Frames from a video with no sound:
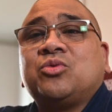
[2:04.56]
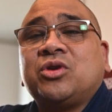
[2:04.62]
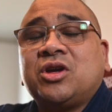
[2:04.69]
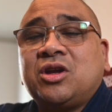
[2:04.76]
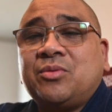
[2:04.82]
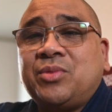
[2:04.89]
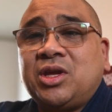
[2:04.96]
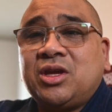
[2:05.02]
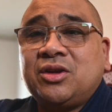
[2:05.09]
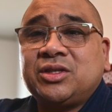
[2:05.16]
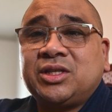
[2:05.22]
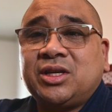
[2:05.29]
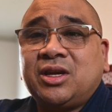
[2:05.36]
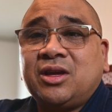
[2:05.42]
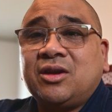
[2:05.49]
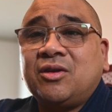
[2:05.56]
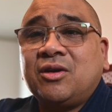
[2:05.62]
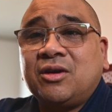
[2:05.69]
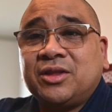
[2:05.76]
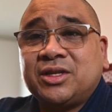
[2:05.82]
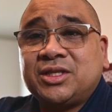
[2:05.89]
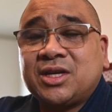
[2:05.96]
we're going to be using it
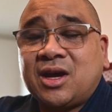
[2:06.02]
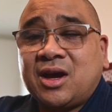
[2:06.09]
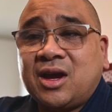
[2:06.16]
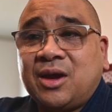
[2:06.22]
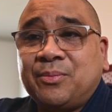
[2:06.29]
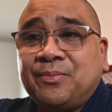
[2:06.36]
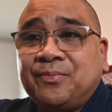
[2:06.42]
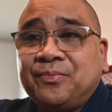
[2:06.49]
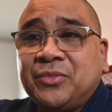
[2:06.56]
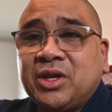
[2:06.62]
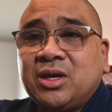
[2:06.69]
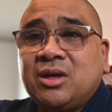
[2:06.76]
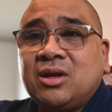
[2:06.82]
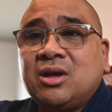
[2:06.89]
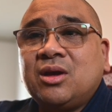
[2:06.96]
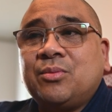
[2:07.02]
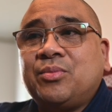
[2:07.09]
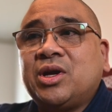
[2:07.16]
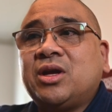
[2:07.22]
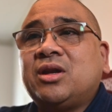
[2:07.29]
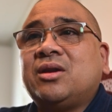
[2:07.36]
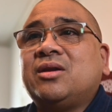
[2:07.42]
all the time.
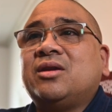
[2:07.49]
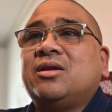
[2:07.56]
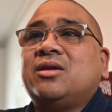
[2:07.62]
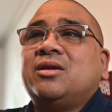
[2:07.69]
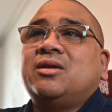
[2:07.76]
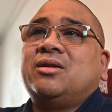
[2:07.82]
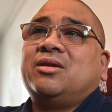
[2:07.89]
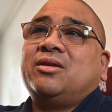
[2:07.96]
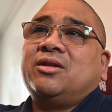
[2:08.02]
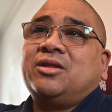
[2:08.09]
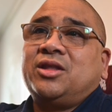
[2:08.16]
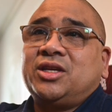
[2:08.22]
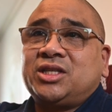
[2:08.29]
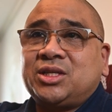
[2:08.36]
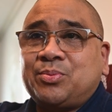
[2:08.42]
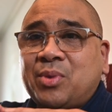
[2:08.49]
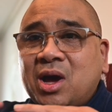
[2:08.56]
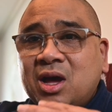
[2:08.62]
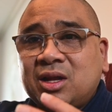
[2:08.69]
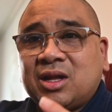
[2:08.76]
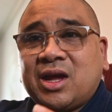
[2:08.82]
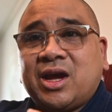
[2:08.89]
But the
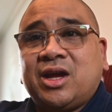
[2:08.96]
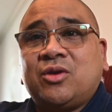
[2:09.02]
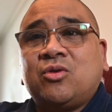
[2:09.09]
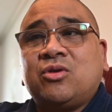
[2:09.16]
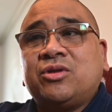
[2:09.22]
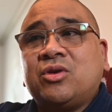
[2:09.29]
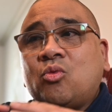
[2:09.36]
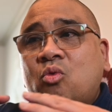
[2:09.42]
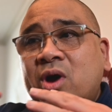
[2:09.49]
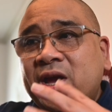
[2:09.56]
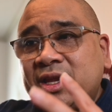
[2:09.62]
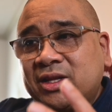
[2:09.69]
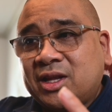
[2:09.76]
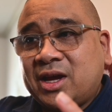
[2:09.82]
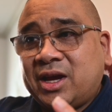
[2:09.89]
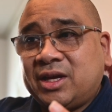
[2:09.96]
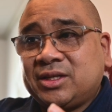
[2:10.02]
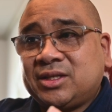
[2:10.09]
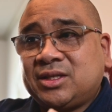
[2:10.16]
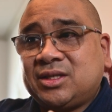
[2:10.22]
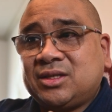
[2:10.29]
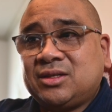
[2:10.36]
spotlight or the white
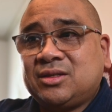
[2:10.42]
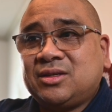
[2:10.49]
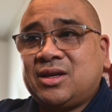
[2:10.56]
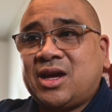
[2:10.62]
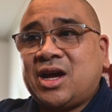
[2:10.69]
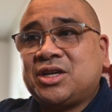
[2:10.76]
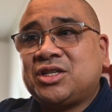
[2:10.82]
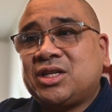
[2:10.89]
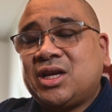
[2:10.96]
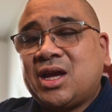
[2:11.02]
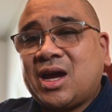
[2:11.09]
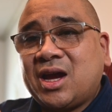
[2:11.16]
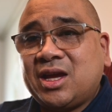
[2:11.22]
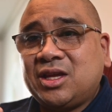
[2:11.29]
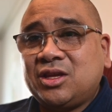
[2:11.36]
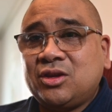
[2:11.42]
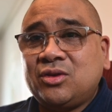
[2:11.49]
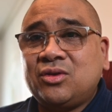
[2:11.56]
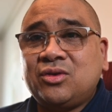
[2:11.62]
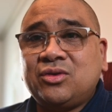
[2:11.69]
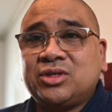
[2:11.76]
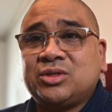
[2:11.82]
lights, actually I
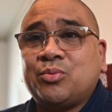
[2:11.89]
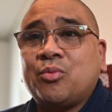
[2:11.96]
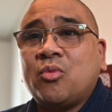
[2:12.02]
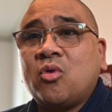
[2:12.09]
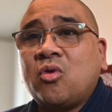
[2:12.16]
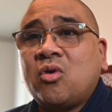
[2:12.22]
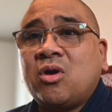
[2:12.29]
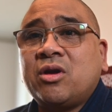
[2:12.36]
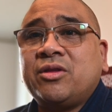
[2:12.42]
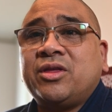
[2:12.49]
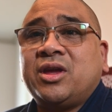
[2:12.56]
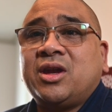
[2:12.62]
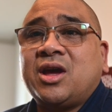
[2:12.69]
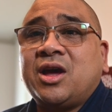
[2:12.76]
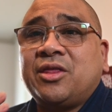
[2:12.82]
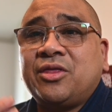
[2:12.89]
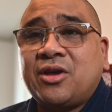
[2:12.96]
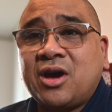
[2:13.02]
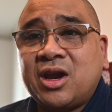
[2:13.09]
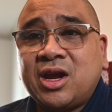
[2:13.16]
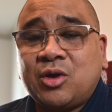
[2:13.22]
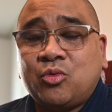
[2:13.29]
use more than I
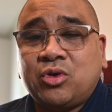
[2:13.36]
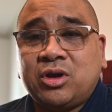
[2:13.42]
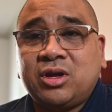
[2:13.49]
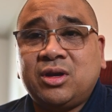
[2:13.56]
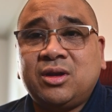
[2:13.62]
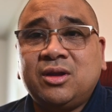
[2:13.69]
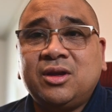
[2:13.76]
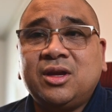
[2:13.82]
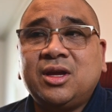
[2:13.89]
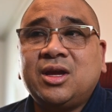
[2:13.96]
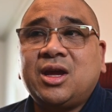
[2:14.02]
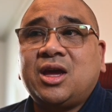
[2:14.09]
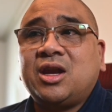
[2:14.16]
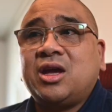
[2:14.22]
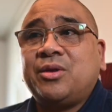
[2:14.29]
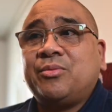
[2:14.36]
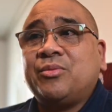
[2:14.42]
thought I would. And I